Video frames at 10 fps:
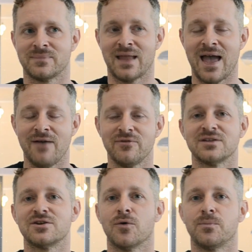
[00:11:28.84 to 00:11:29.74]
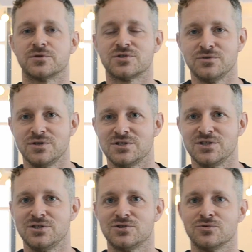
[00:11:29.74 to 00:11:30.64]
having the
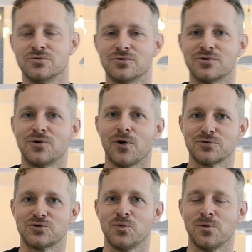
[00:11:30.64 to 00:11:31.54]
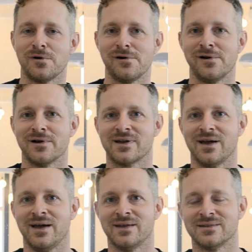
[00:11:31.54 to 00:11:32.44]
opportunity to go to work
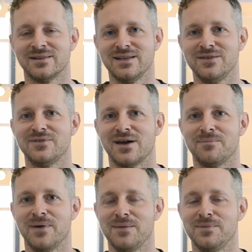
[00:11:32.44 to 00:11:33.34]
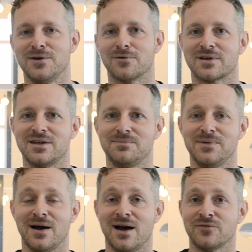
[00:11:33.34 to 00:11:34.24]
and leave their baby or kid
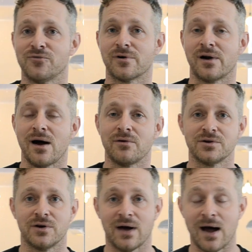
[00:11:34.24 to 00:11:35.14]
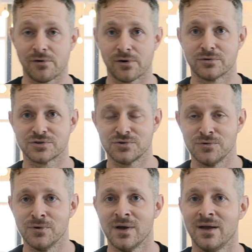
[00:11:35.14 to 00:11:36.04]
behind for an hour or
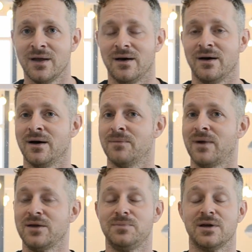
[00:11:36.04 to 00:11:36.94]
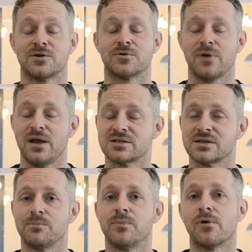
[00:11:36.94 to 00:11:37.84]
two might be a great
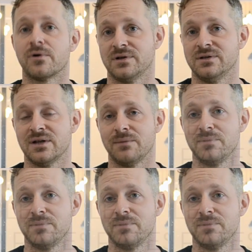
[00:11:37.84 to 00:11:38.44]
support in their